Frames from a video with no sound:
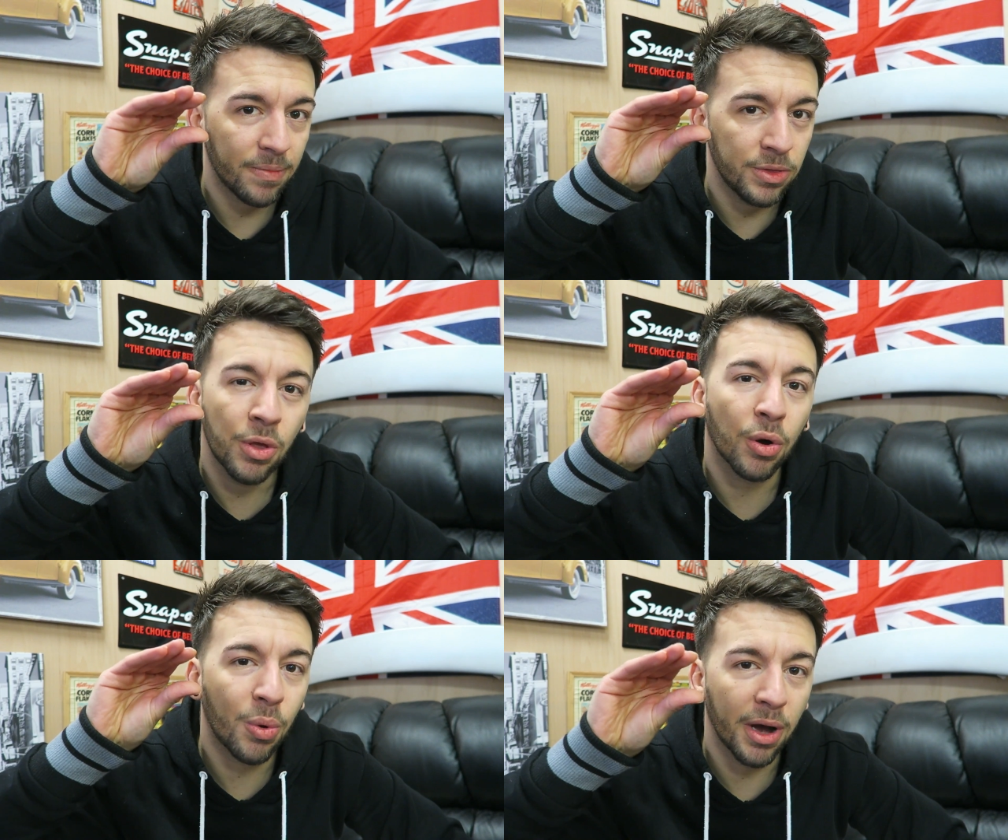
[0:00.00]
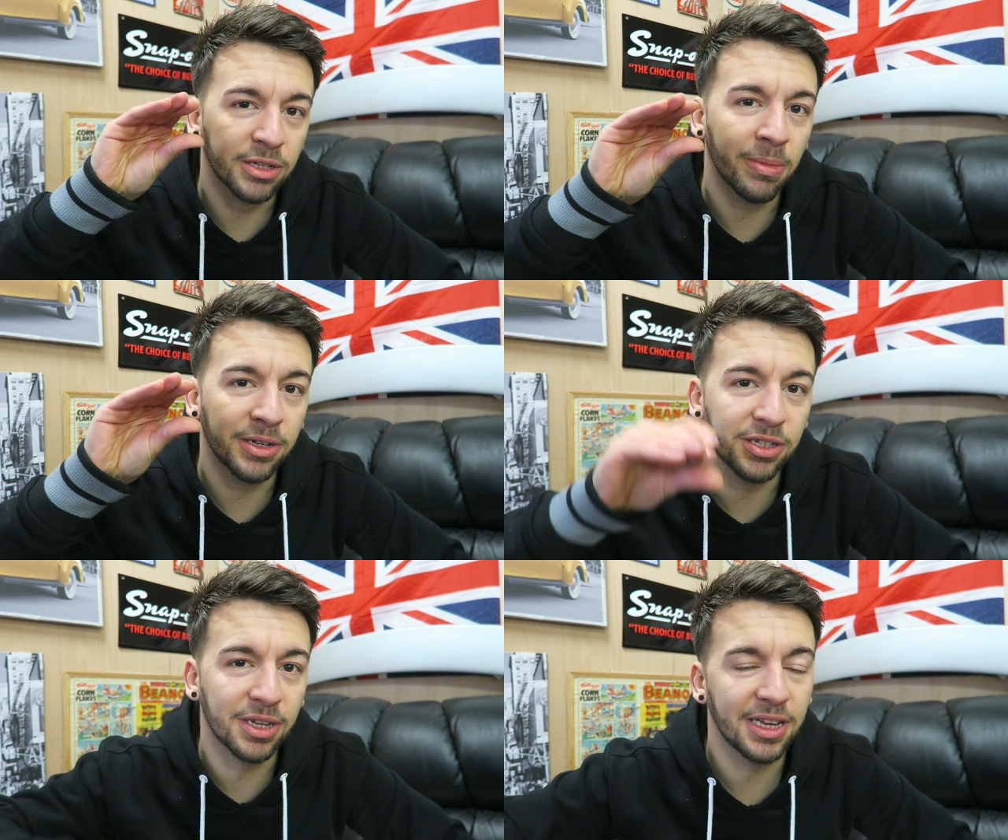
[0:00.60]
not quite as
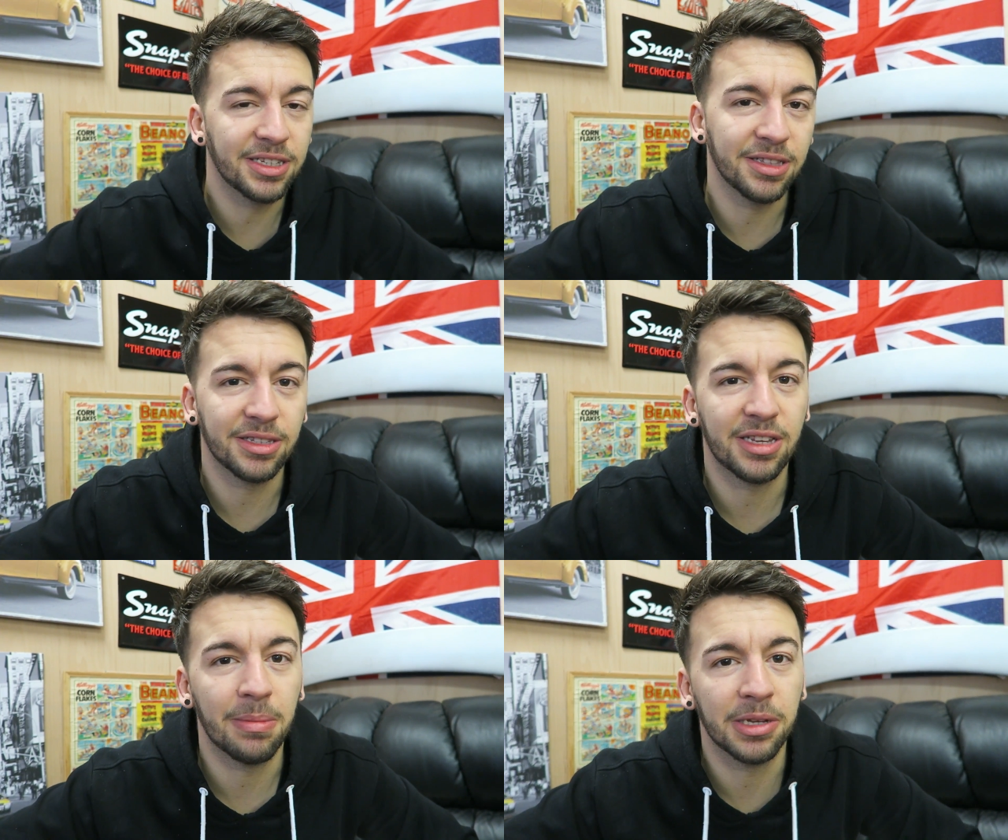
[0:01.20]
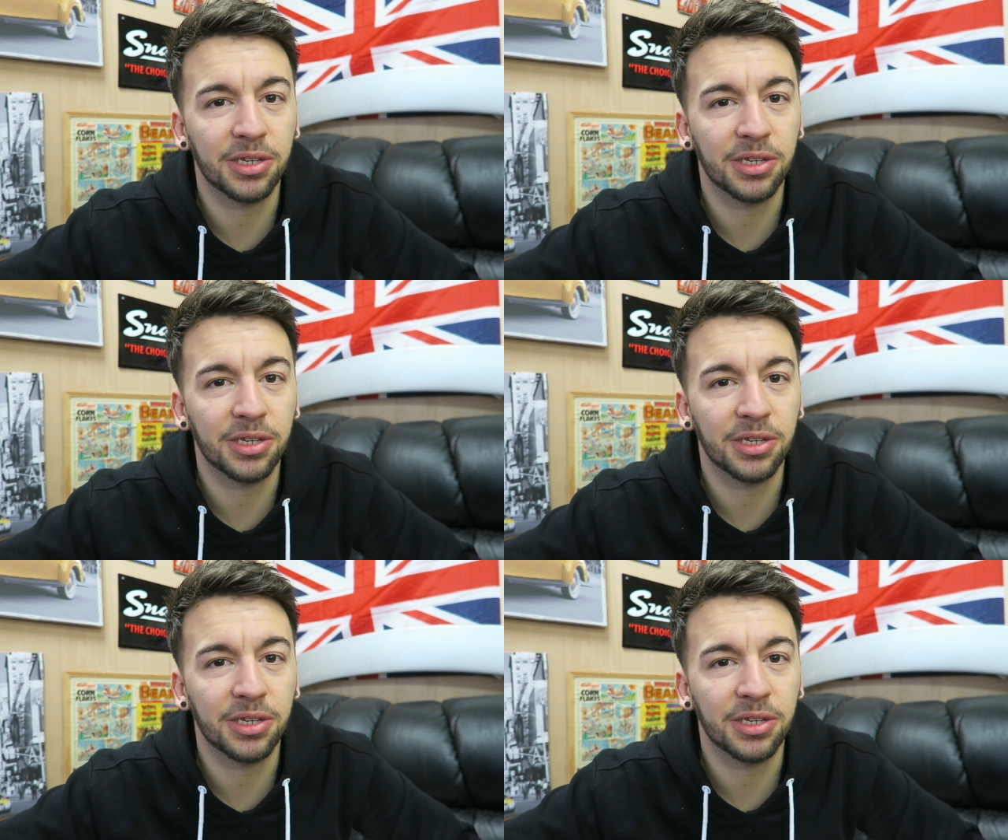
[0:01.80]
much as it is in the summer.